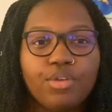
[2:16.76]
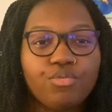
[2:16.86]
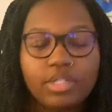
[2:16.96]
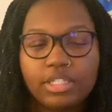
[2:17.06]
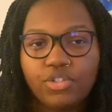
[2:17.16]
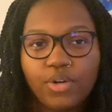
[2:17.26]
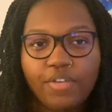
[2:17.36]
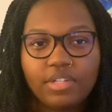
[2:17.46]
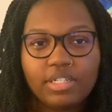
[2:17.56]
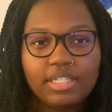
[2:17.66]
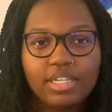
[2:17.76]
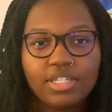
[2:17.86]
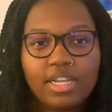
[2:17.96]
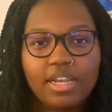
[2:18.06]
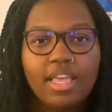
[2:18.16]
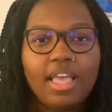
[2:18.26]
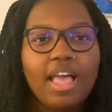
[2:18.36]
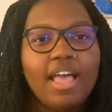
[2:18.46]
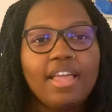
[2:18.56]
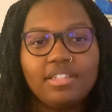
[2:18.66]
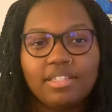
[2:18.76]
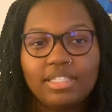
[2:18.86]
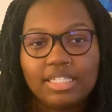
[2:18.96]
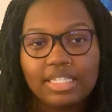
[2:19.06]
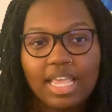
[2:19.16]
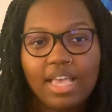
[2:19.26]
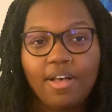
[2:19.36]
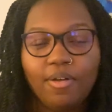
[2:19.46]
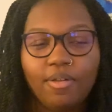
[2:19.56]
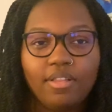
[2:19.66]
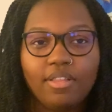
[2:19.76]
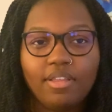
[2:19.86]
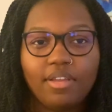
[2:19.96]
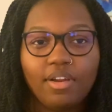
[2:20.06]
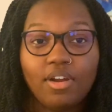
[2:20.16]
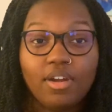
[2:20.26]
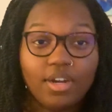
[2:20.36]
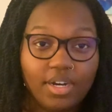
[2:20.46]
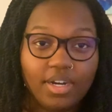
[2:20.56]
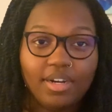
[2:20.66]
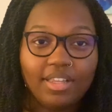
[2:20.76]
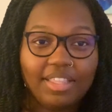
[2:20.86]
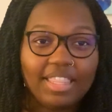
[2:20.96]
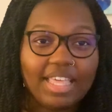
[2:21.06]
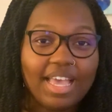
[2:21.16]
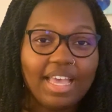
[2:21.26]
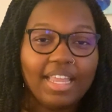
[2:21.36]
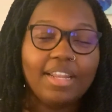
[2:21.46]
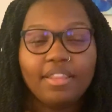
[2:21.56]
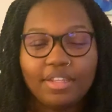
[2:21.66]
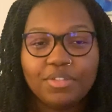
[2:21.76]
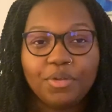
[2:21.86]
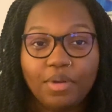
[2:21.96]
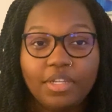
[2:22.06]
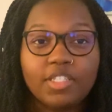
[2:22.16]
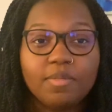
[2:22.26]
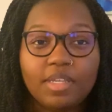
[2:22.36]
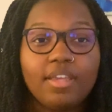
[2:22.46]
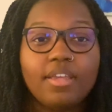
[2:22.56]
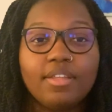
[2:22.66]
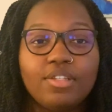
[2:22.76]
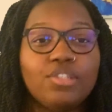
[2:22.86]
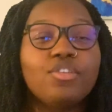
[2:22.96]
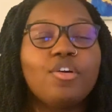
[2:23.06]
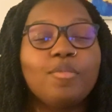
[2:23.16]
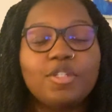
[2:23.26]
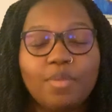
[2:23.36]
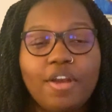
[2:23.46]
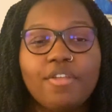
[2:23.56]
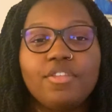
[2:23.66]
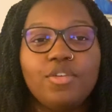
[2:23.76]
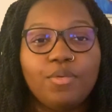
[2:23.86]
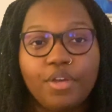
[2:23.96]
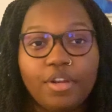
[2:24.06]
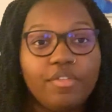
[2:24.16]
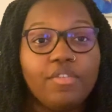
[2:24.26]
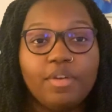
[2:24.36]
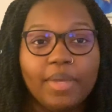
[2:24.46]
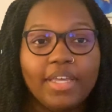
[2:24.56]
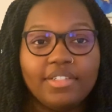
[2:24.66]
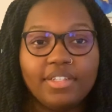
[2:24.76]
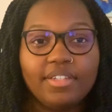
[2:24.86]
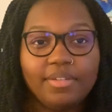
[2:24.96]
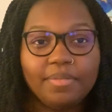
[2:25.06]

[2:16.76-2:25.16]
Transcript: really sure of the decision, and just tell her that things are going to be so much better than you could have even imagined.